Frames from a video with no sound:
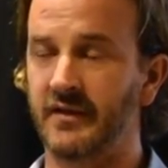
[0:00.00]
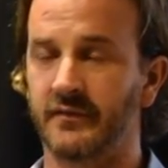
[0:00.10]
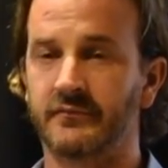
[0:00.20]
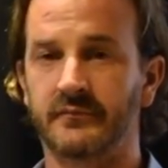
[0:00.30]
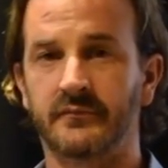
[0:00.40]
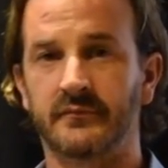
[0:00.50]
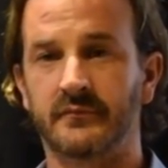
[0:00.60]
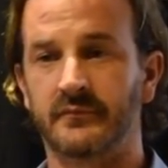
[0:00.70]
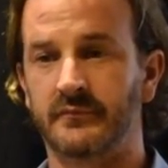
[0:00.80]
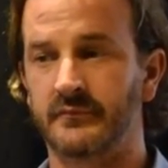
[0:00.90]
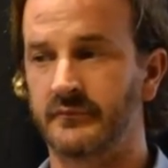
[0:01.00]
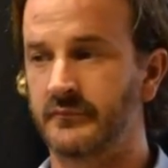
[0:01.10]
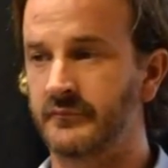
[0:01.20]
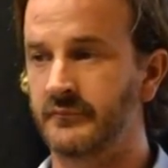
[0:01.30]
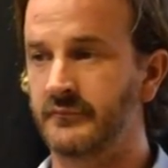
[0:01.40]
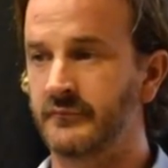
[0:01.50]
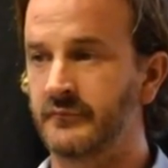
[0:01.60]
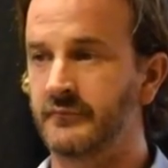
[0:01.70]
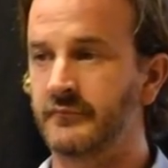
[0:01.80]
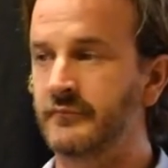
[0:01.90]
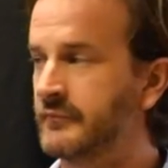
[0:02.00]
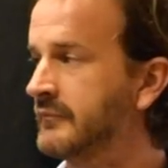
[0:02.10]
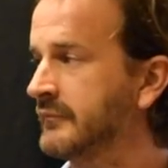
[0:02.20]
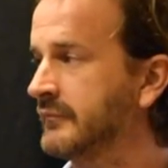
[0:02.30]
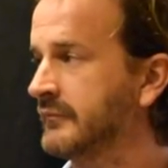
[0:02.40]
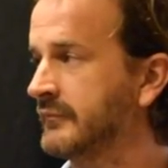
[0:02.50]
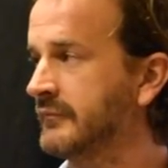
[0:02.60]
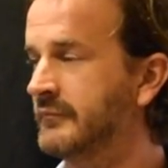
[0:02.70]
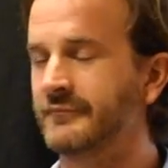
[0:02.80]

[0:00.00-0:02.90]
(silent)